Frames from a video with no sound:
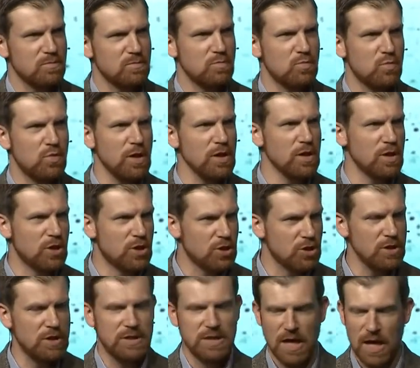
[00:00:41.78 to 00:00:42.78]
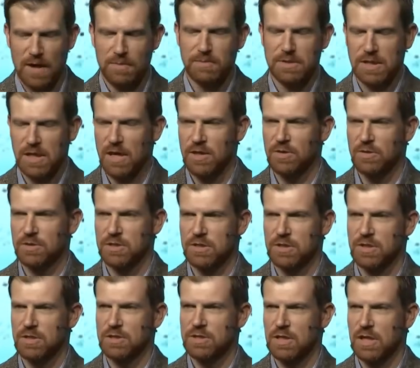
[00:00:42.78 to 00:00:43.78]
really good time together
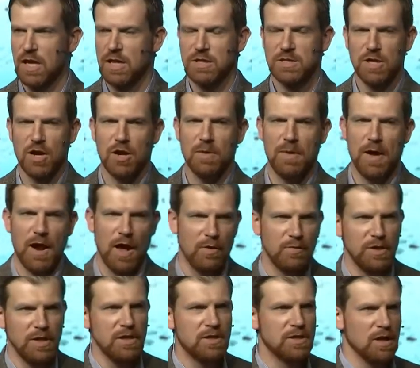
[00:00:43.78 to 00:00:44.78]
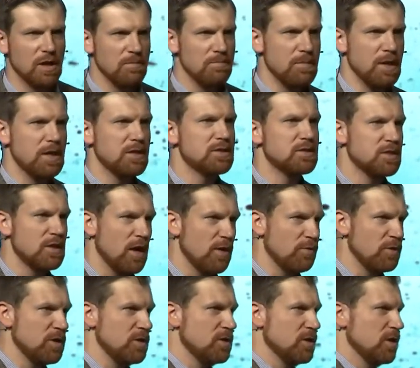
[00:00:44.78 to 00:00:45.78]
to, to kind of talk about how we need to lament and how we
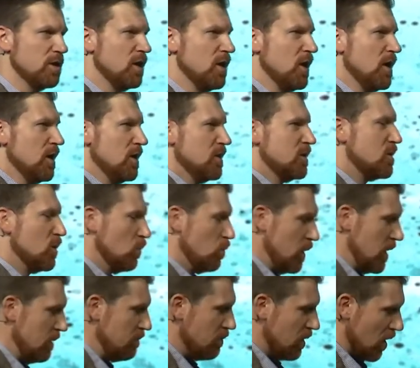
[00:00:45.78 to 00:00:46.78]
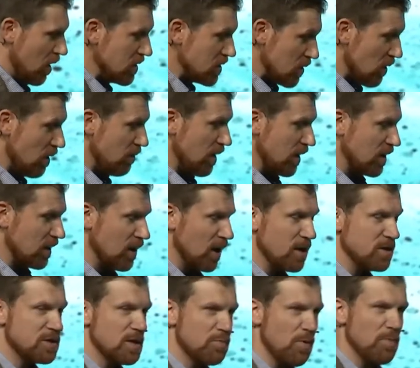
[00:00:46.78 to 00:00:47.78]
need to, to weep. But also, I
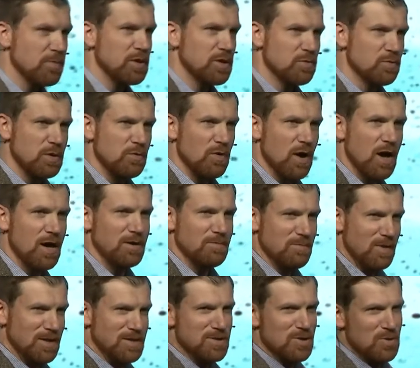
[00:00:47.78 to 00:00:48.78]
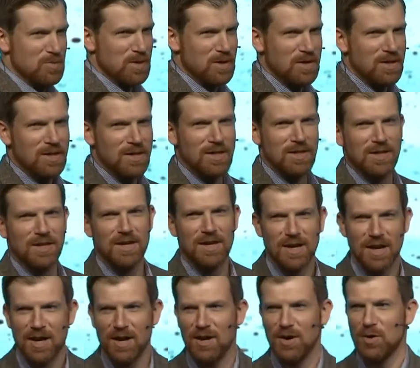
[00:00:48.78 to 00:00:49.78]
recognized I probably need to rewrite my sermon,
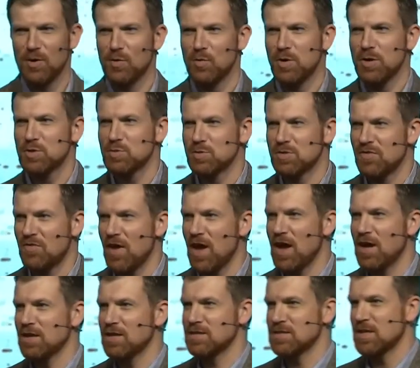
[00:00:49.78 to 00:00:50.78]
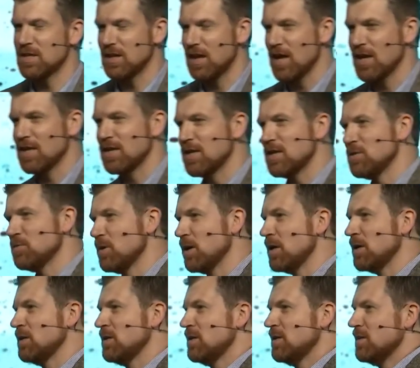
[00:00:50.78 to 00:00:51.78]
uh, which was fine because I didn't like it anyway.
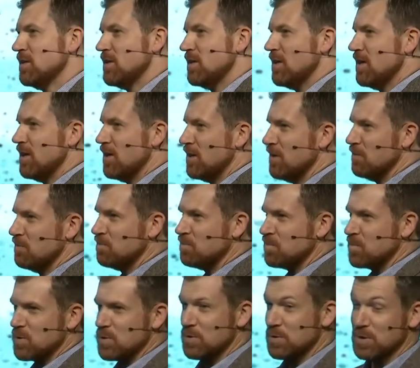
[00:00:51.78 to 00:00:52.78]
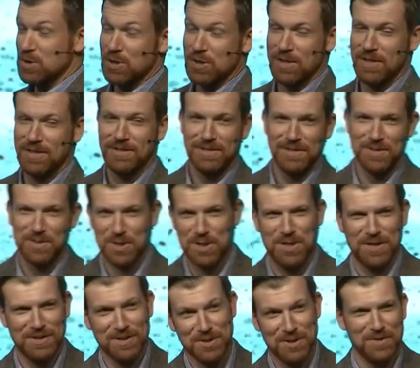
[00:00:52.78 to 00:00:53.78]
Um, so it was good. It was
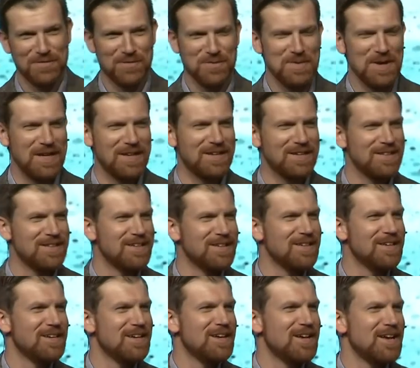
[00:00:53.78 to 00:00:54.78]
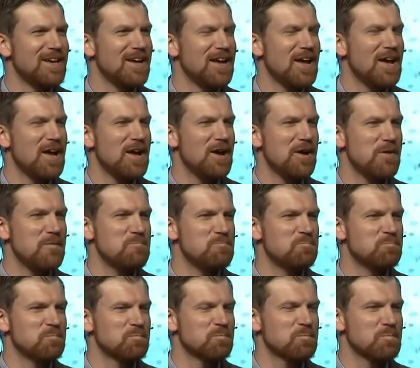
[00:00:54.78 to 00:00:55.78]
good, good for me. Um,
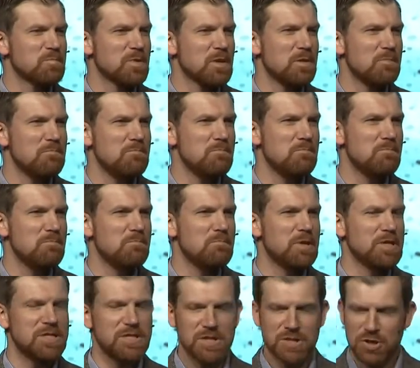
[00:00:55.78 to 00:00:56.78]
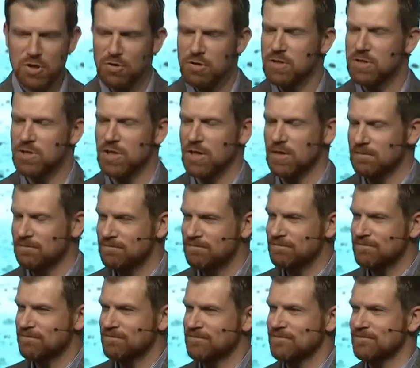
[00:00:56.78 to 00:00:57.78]
but it's discouraging.
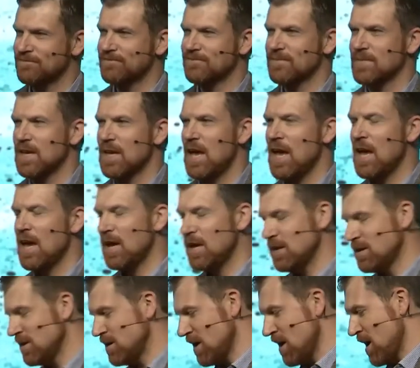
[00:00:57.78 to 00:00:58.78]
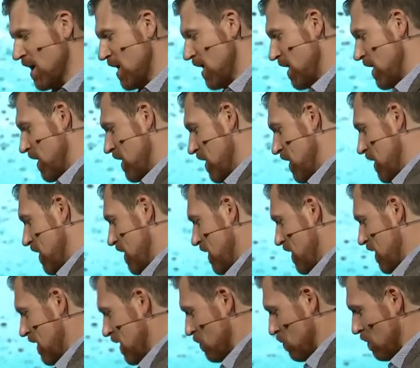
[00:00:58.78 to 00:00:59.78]
And uh, it,
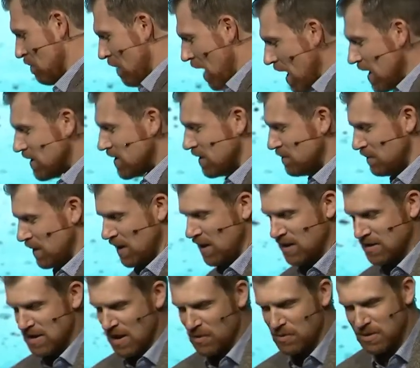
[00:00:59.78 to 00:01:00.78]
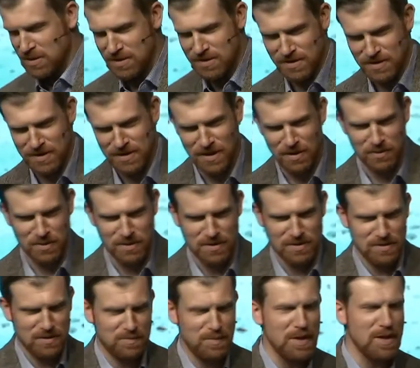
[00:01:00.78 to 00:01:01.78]
it, reminded me as I was, as I was
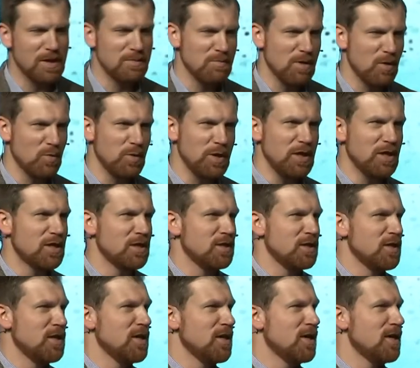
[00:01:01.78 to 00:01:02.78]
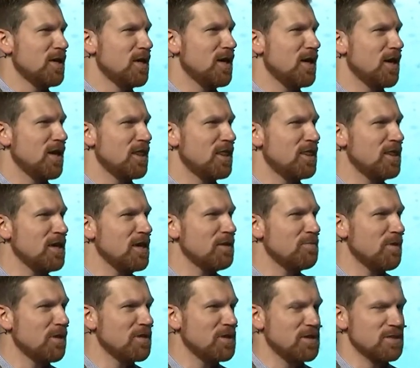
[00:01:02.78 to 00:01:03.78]
spending my week uh, thinking
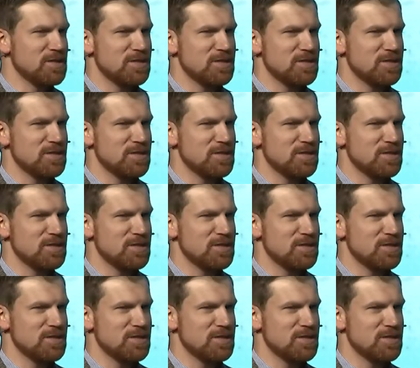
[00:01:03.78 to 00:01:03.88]
about this,